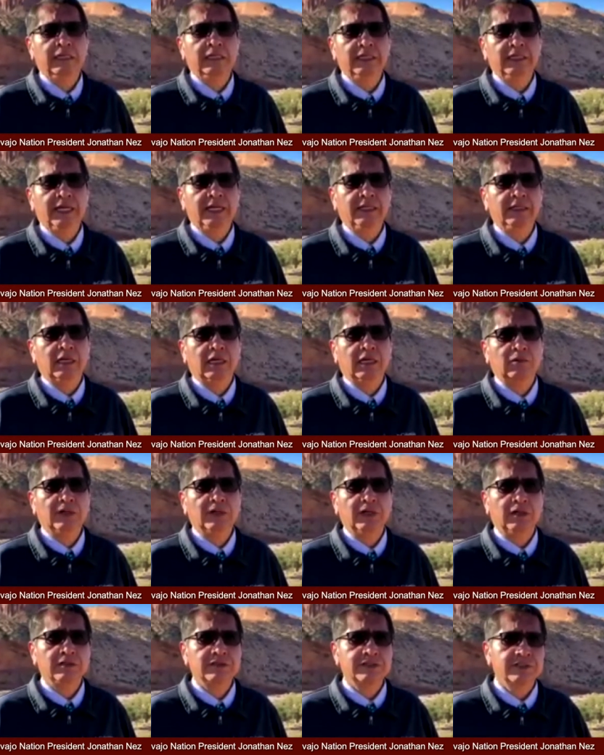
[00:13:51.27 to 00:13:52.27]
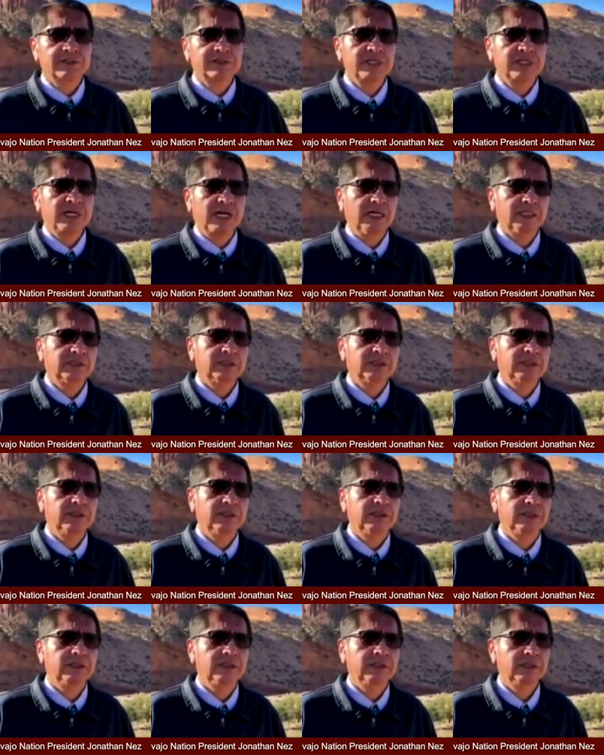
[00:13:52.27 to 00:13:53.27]
And then we also talked to
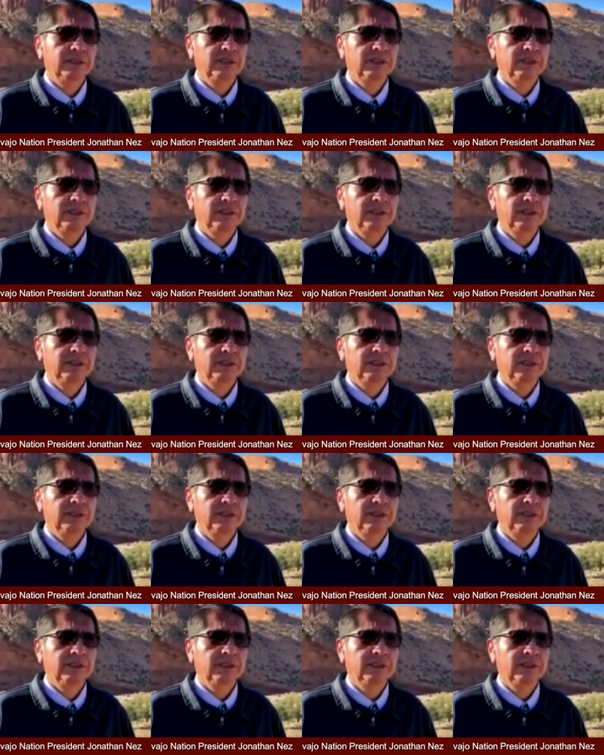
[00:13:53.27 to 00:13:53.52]
her